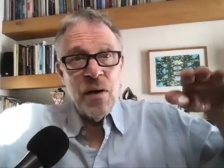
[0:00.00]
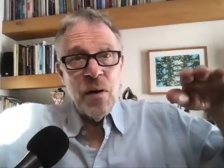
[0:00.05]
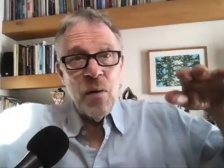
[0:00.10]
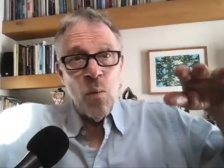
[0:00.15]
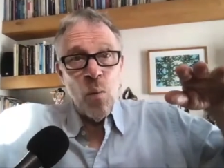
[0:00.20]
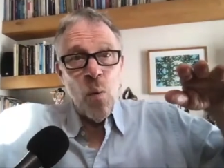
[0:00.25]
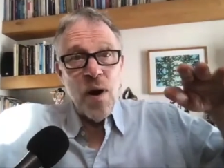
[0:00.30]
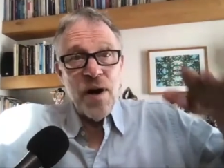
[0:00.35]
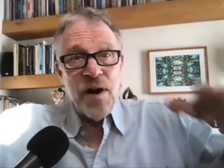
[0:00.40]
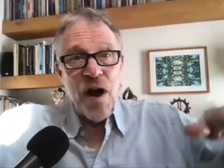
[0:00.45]

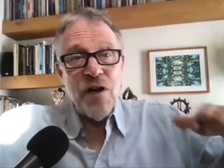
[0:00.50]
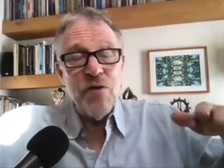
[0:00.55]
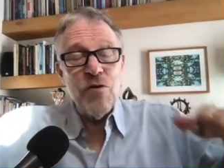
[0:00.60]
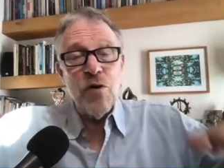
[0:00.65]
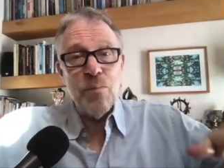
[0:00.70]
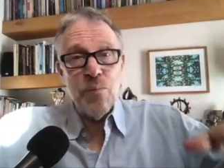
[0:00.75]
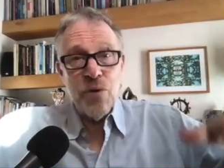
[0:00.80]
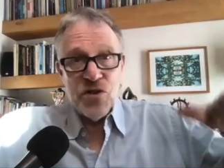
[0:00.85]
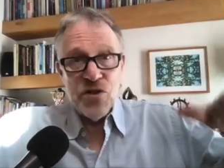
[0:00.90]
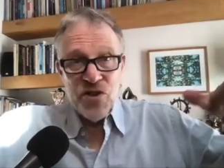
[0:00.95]

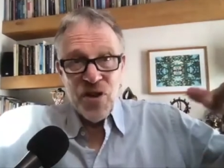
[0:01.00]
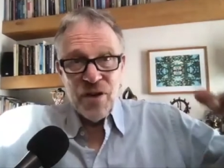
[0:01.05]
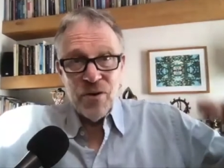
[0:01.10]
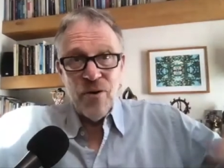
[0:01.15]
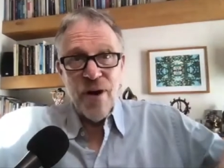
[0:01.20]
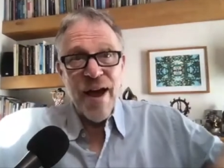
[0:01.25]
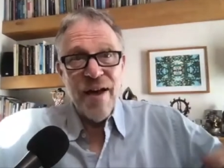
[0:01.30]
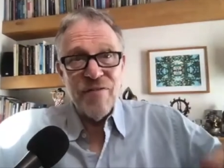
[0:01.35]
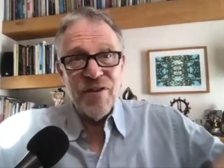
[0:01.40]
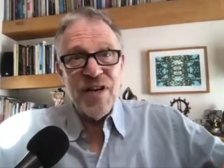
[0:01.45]
100%
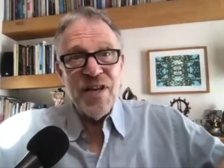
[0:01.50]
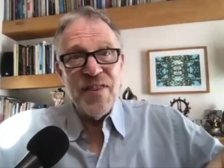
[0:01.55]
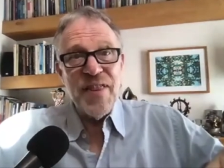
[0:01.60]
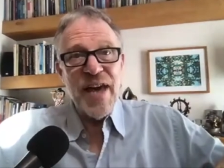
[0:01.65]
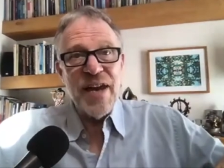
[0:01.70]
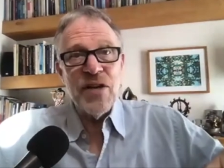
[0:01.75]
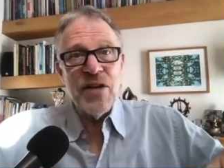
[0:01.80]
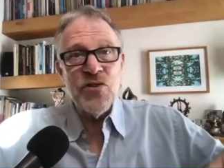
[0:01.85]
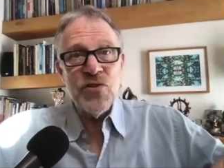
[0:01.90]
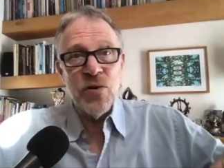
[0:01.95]
gravity
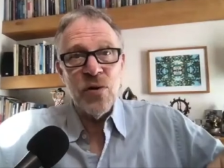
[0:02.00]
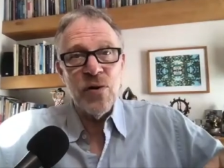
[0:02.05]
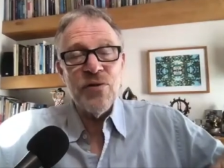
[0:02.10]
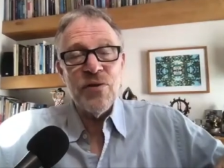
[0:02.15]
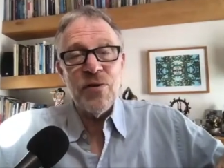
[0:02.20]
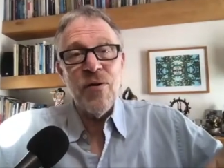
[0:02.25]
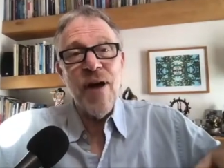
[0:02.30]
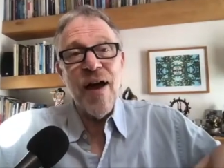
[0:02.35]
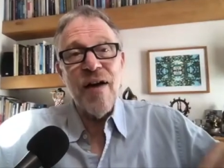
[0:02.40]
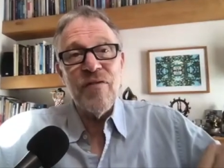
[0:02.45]
that is
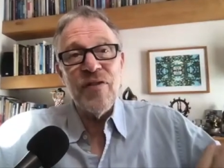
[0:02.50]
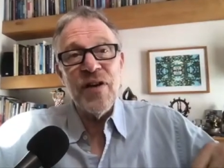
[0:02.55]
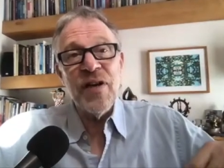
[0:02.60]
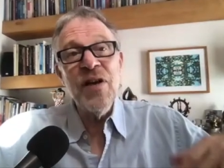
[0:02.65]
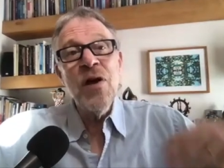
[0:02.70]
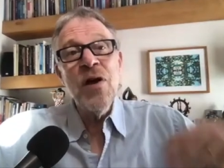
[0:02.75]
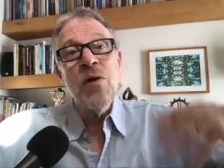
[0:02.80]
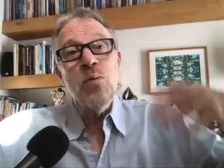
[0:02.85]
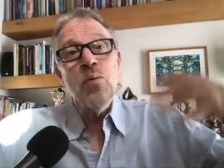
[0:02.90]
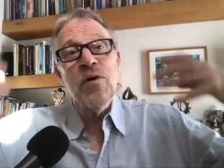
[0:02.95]
earth gravity
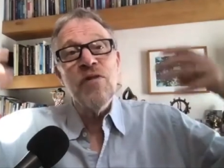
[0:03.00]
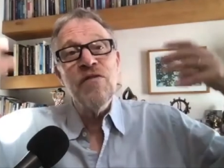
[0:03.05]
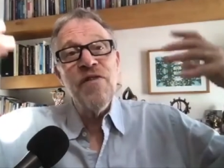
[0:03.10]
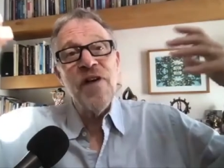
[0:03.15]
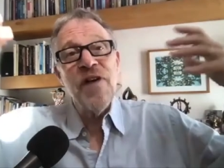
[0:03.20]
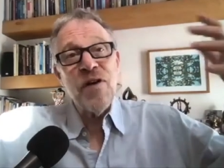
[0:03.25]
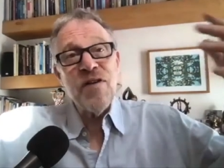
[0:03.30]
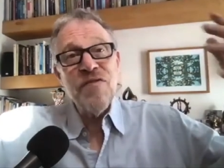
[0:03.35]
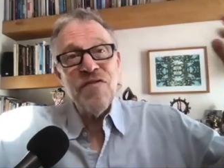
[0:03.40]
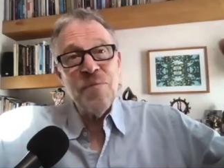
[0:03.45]
we're
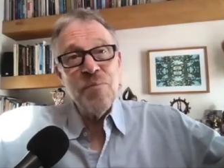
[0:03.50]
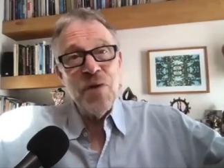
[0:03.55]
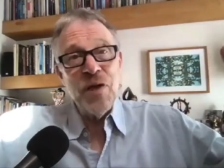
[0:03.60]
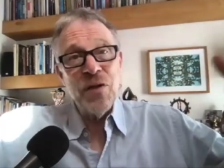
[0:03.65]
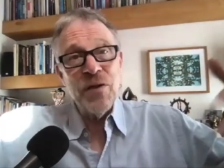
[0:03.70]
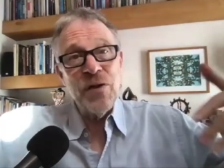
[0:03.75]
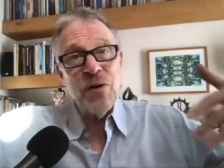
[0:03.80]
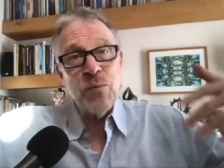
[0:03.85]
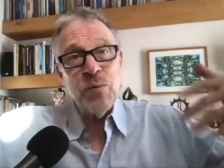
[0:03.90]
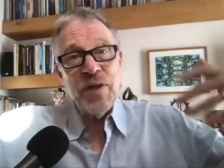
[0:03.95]
very
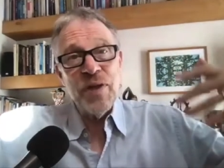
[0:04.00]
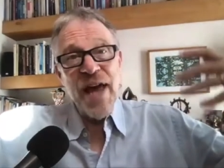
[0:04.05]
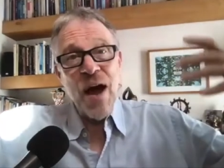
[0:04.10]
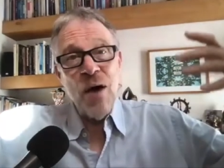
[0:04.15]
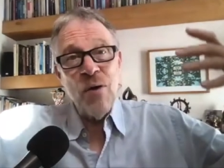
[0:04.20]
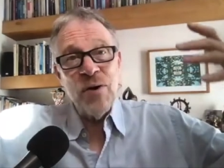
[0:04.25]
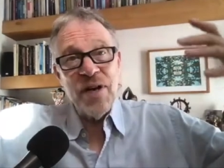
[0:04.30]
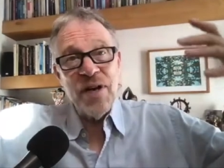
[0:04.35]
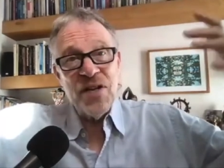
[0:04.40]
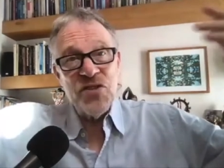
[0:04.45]
familiar with
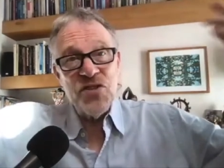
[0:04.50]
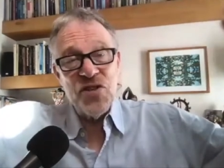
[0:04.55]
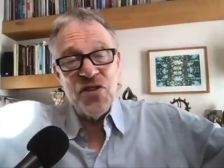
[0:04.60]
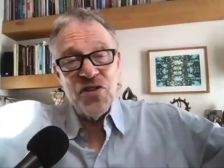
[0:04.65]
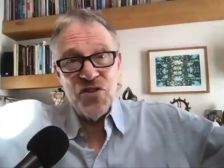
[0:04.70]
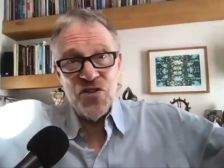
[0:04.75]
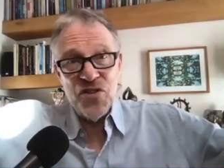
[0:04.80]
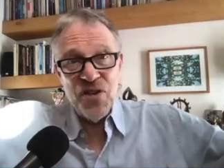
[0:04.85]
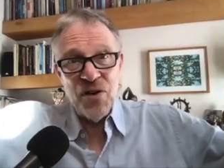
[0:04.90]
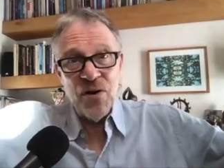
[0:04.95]
how it is in
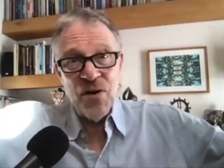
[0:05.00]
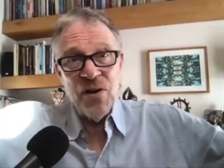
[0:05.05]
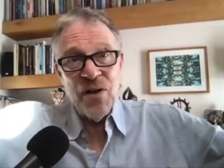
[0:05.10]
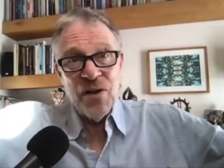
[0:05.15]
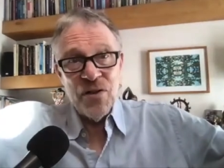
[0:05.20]
zero,